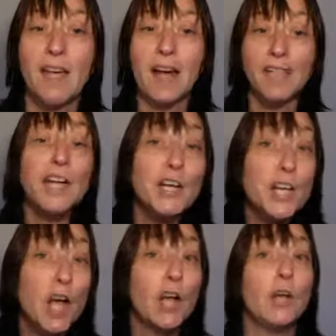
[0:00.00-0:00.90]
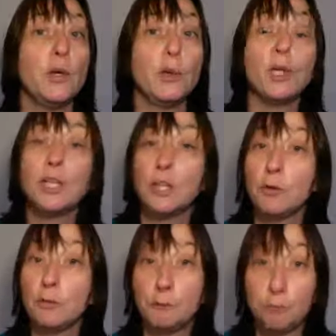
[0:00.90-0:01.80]
And I know
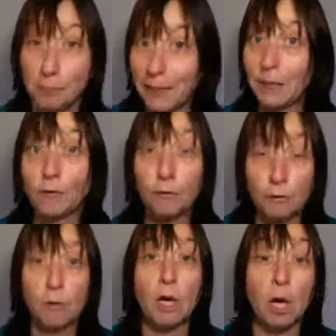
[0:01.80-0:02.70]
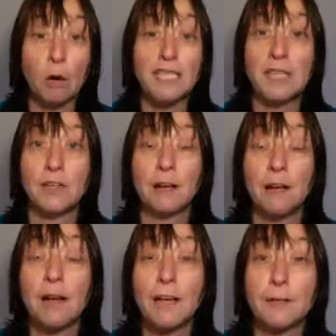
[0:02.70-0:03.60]
you've been through a lot in your
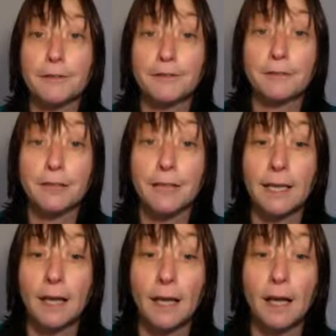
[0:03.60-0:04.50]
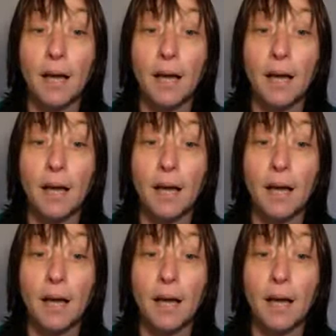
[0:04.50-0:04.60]
life, yeah?